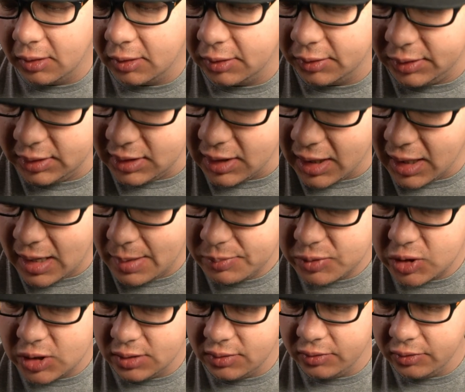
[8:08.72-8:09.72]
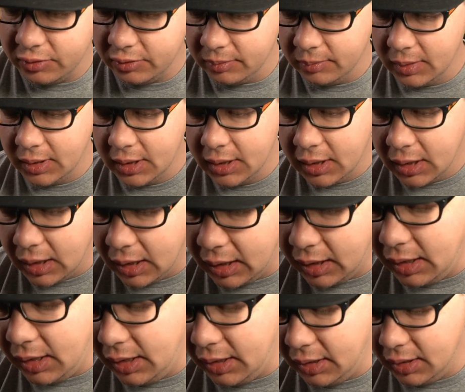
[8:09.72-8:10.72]
are the options.
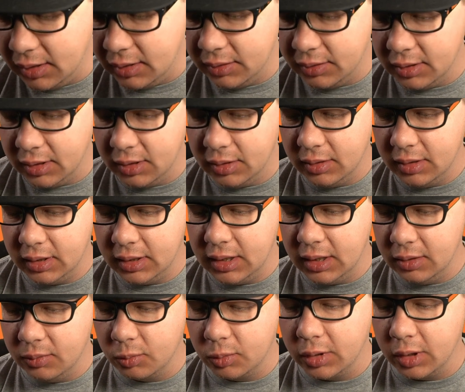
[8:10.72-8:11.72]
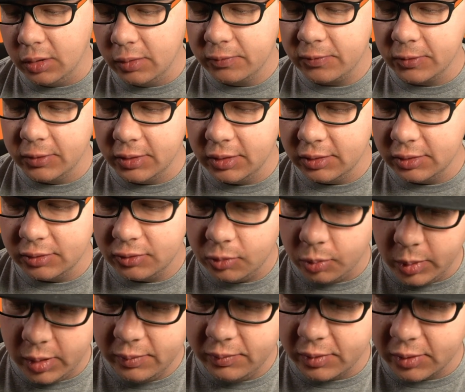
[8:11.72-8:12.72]
And again, we're going for another
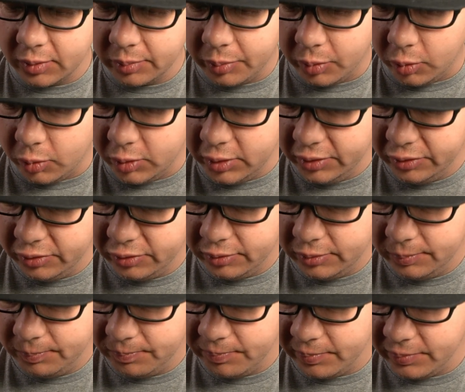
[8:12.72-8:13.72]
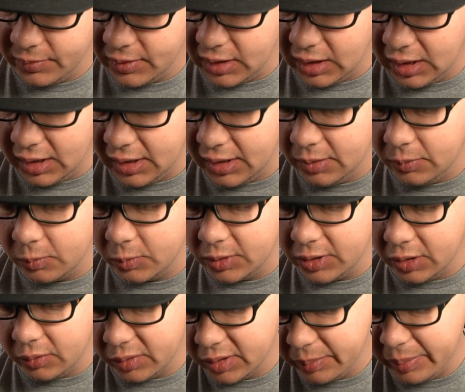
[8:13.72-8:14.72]
1,200 points. We
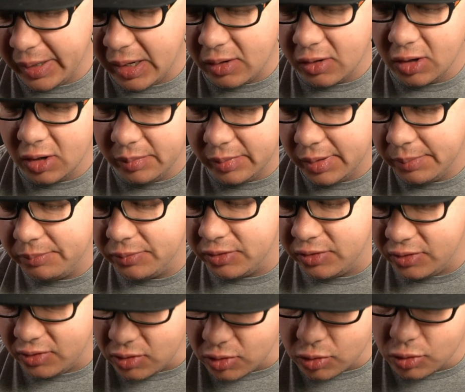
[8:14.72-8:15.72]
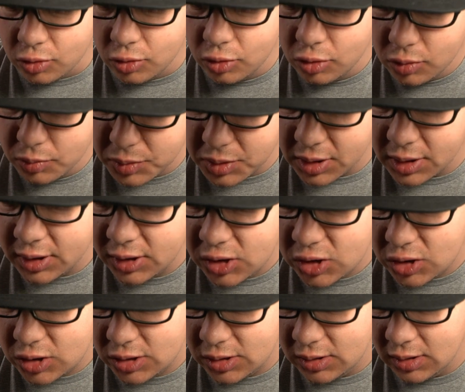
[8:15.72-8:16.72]
don't want to power him up too
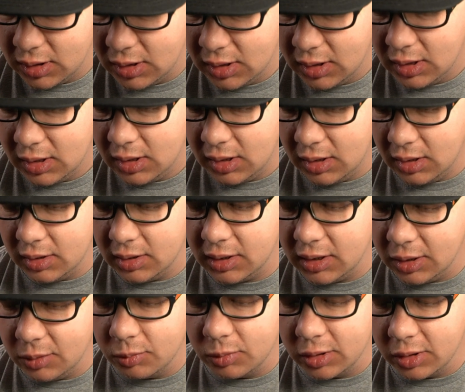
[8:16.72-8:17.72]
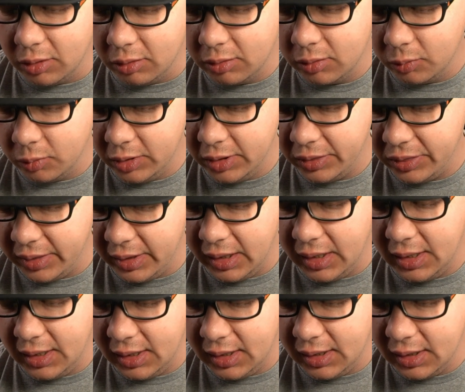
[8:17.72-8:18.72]
much. Again, we're going with
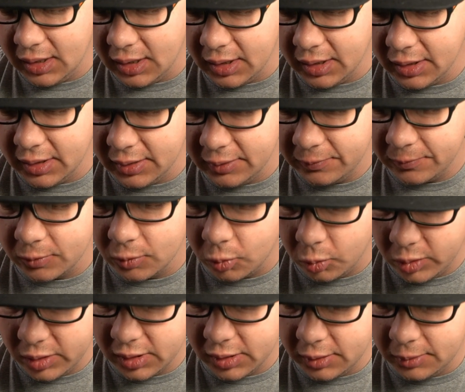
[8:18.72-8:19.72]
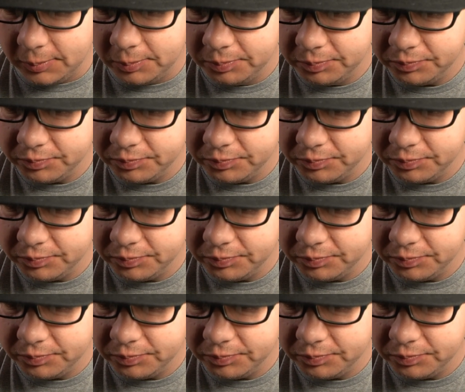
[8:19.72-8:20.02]
a, for Will,